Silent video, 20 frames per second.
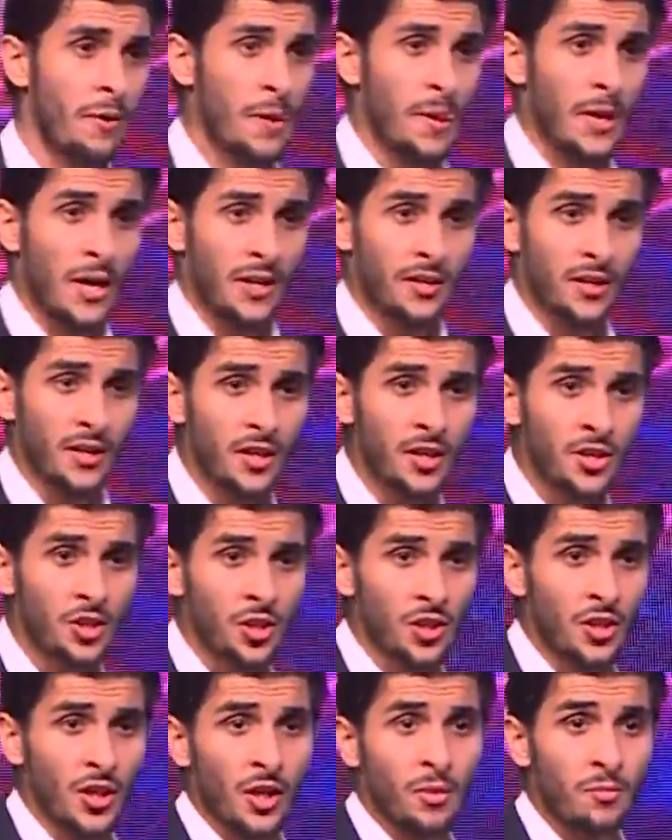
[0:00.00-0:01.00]
And each
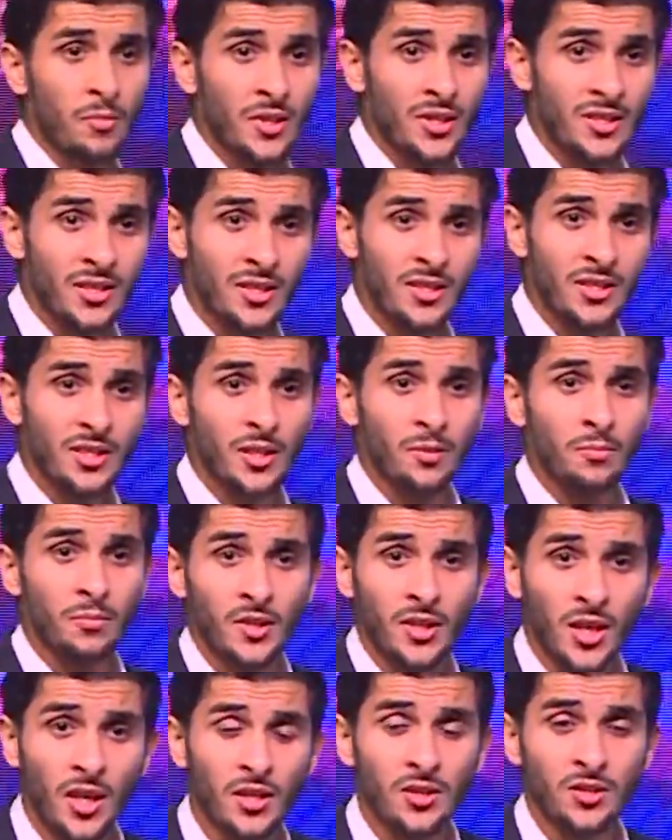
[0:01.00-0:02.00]
time the system
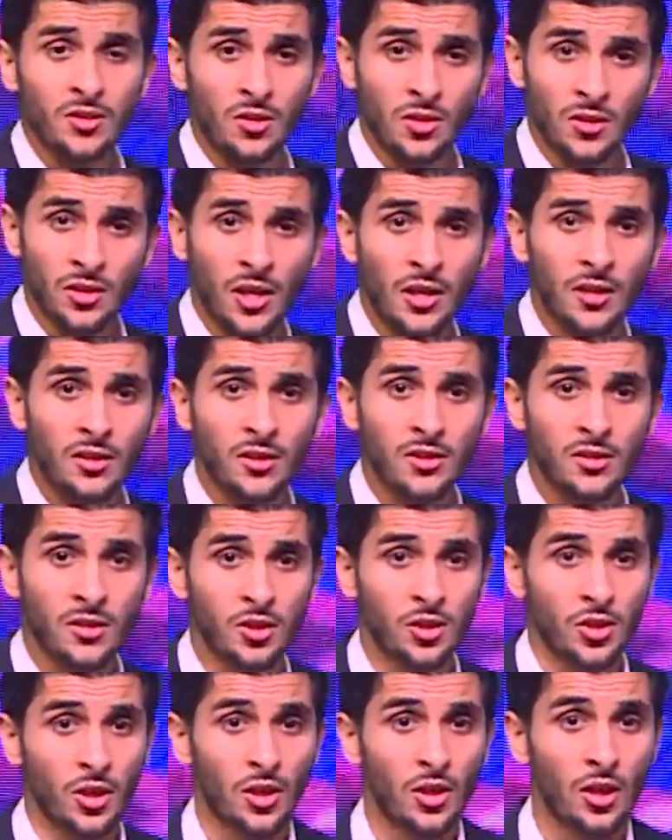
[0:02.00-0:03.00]
takes the right
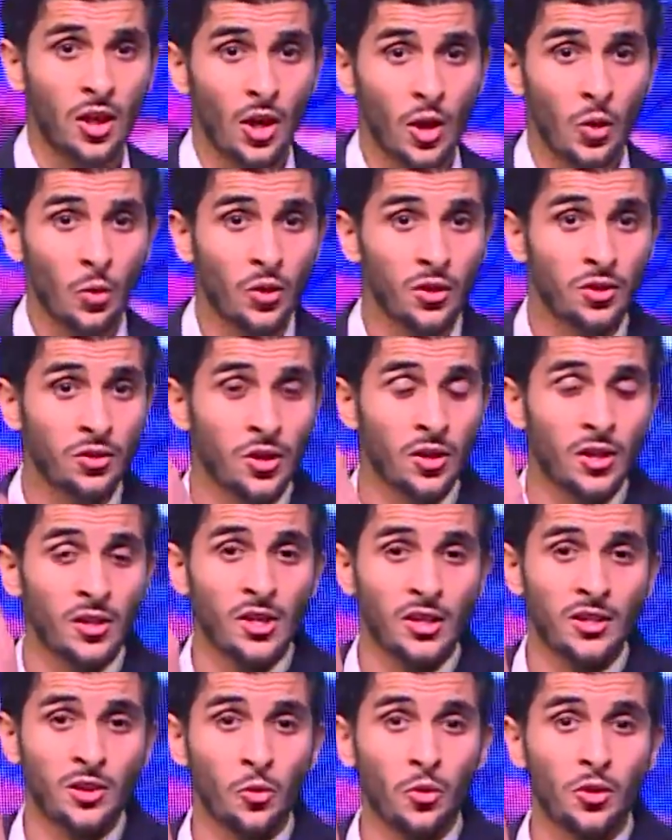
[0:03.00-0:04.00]
decision, we trigger a
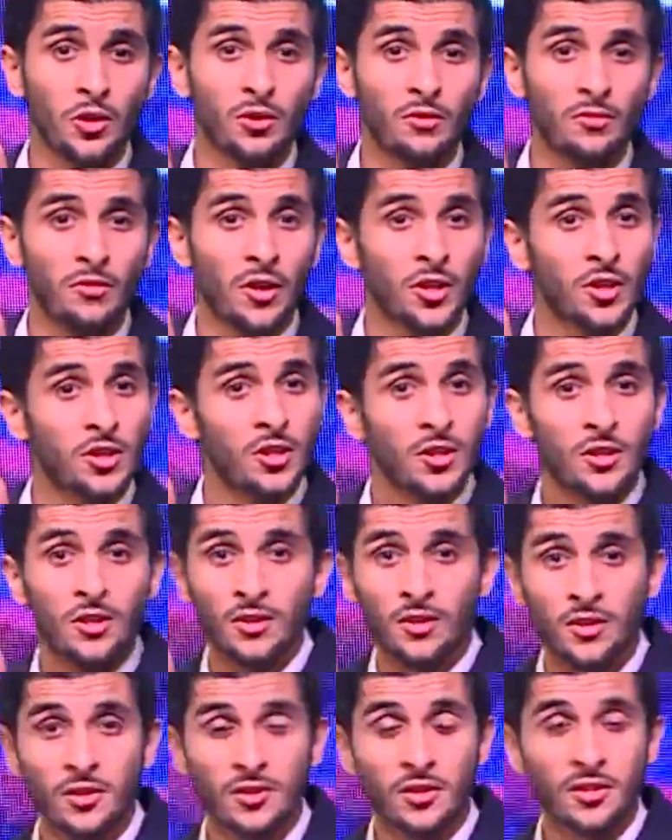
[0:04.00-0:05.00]
reward function.
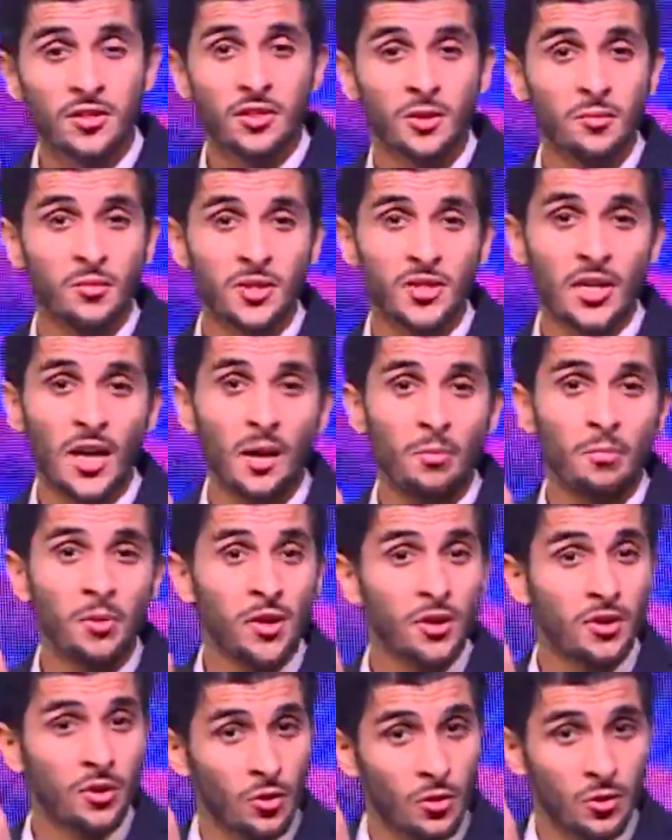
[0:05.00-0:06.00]
The system is happy.
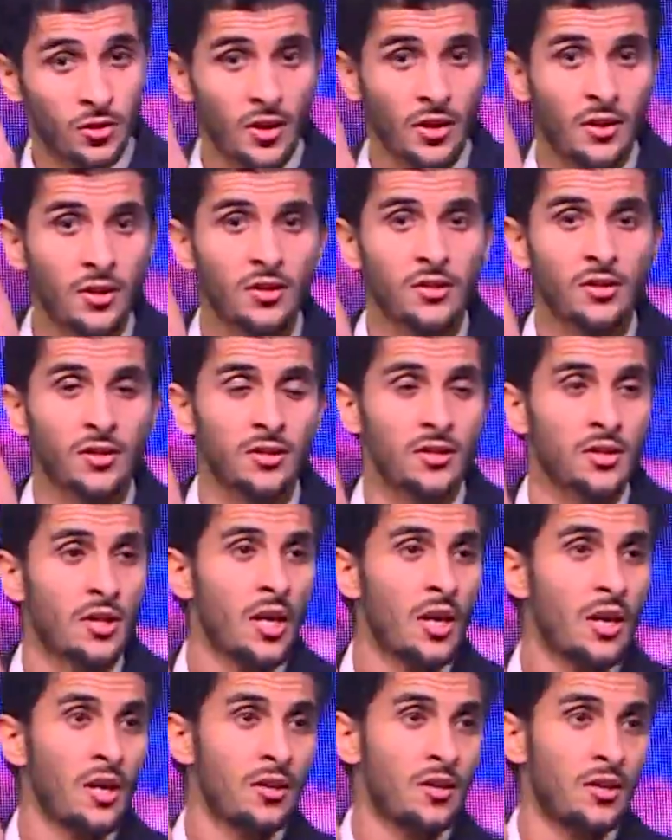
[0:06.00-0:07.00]
It knows that this is
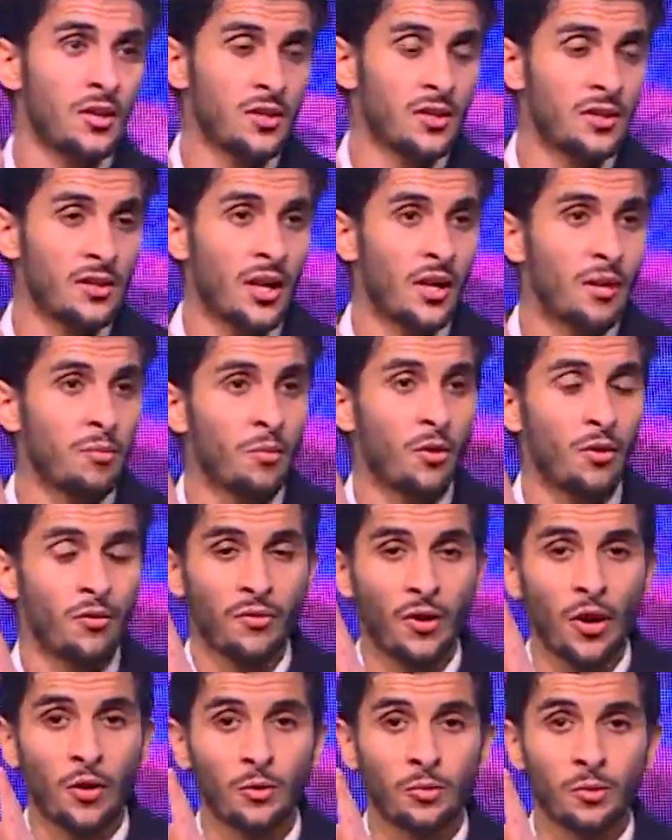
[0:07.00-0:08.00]
the type of
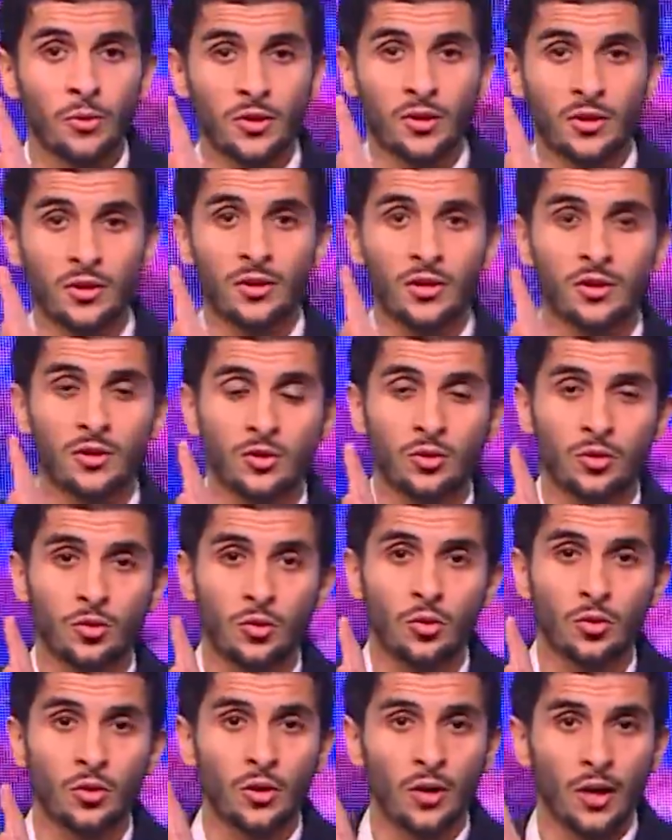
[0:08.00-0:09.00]
output it needs
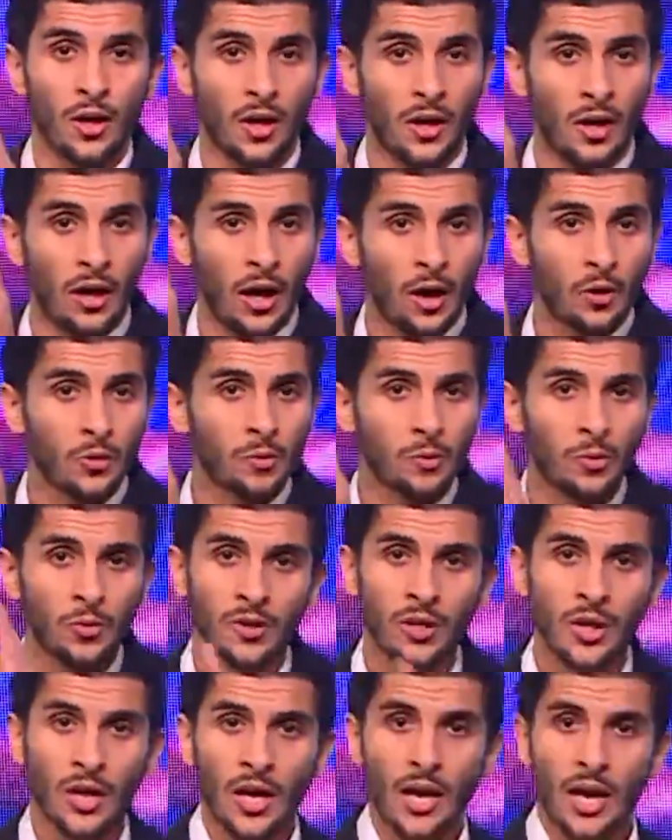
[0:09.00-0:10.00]
to output.
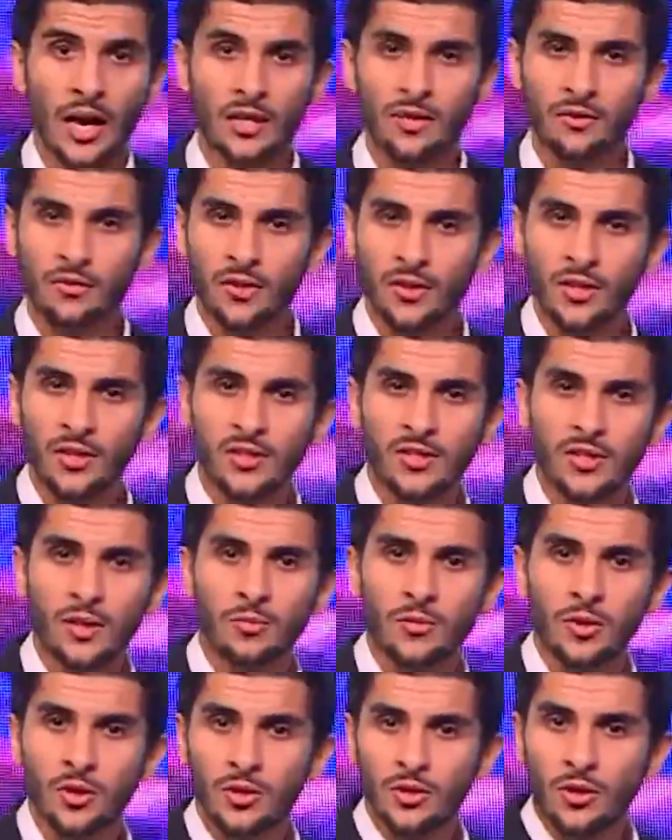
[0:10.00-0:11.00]
And if it does
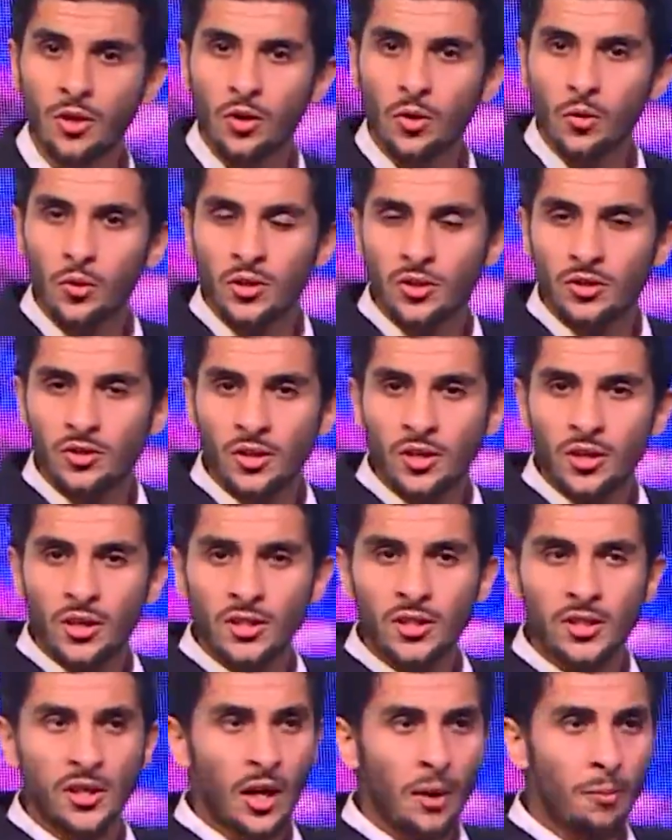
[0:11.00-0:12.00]
something wrong, we
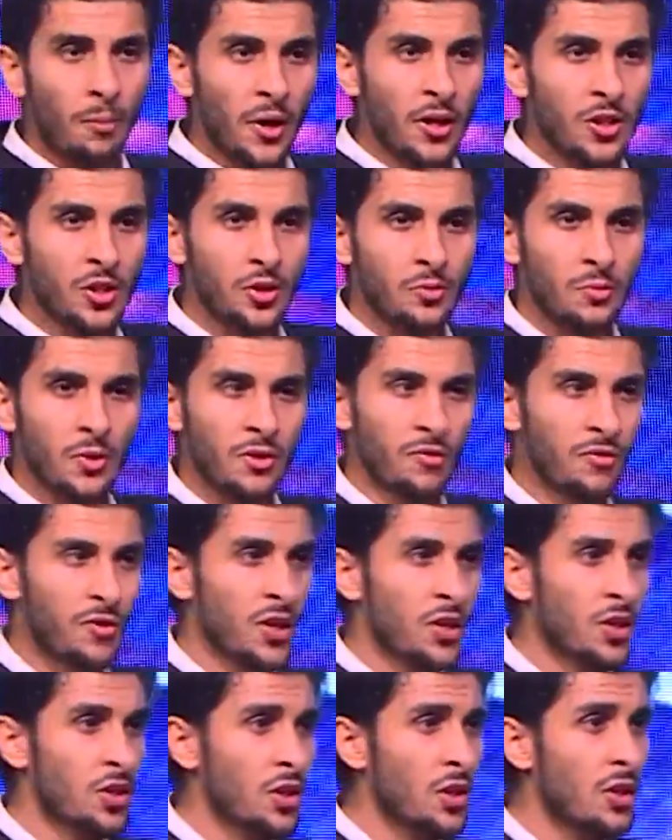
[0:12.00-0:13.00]
trigger a punishment
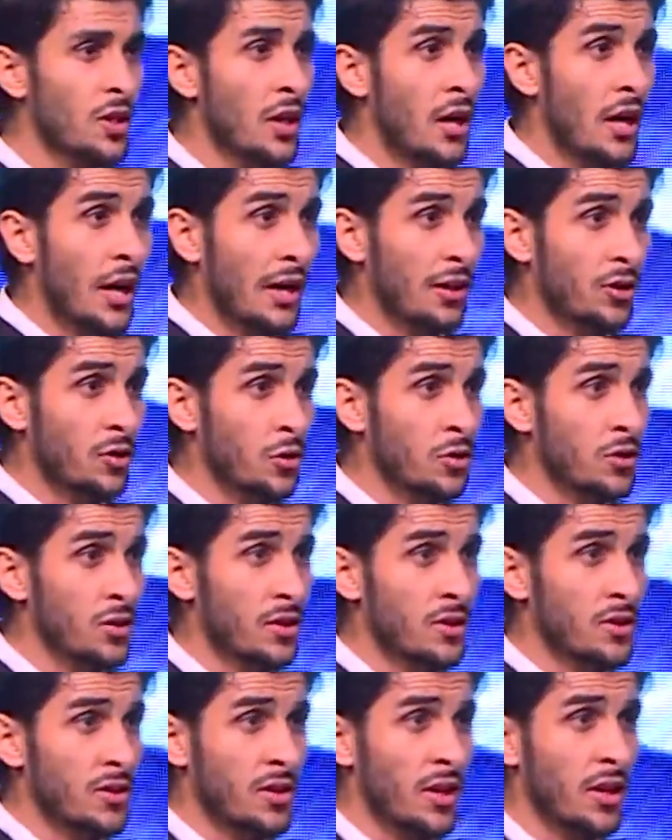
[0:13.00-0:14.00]
function, and it knows
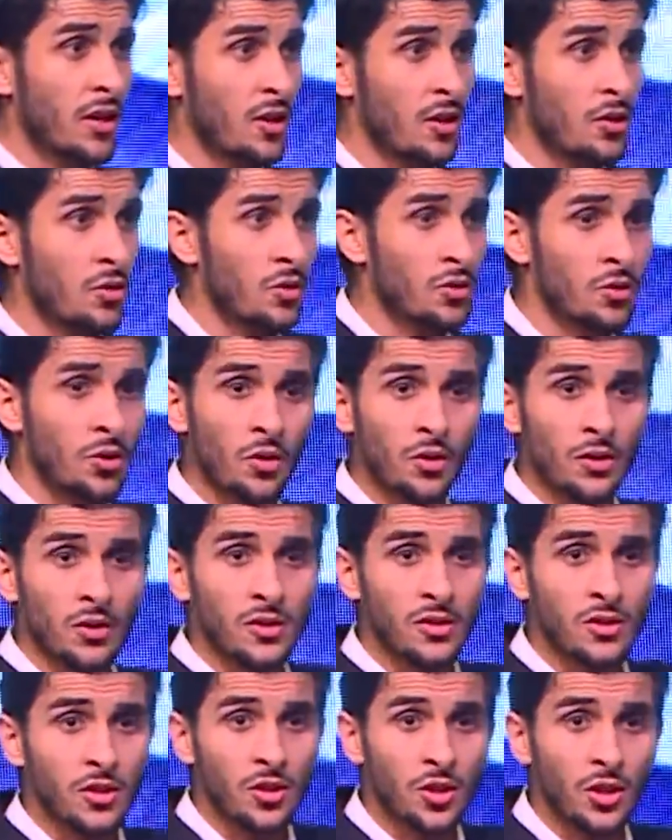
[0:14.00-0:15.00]
it's taken the wrong
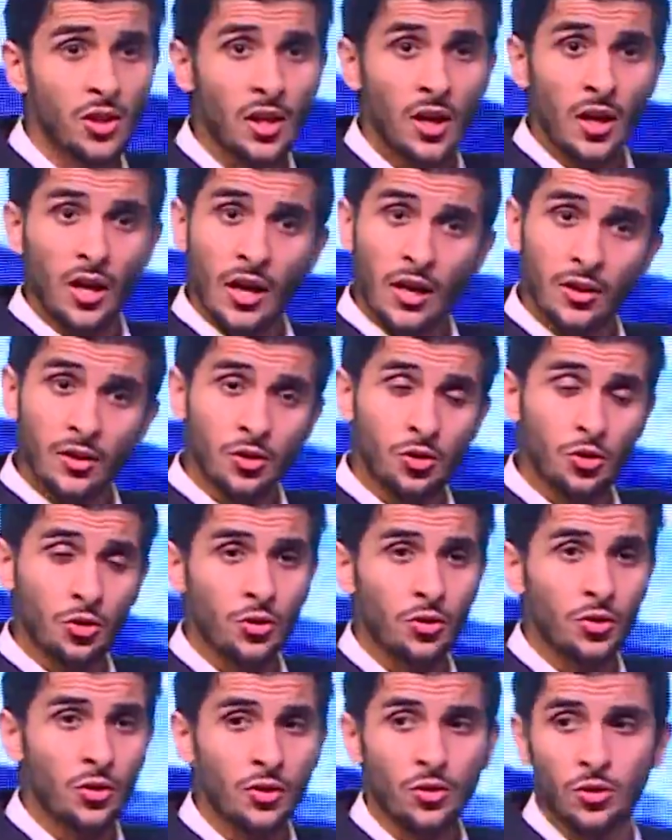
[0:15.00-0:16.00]
decision, and it should
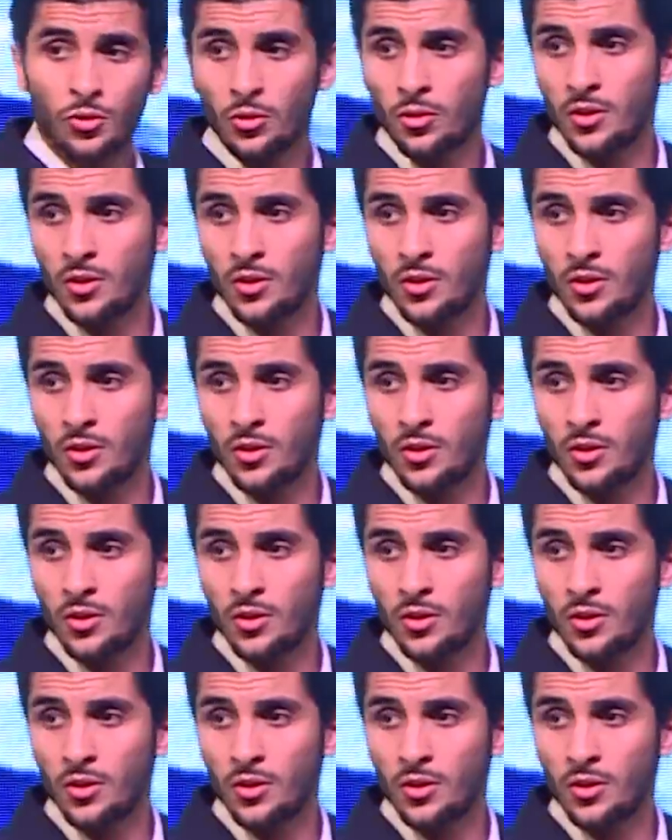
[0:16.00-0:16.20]
not do